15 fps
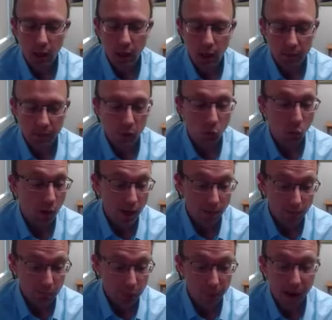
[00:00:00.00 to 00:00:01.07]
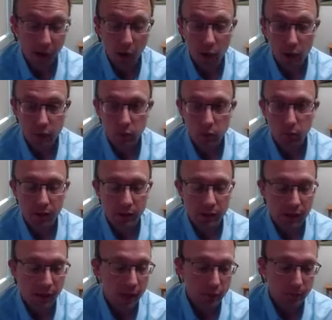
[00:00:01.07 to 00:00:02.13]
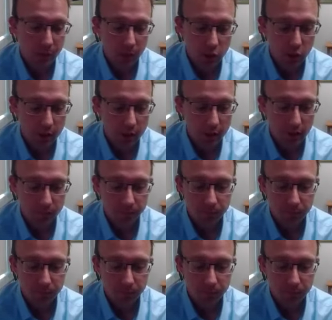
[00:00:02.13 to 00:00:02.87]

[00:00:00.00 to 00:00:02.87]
and preparing to bring the next patient in.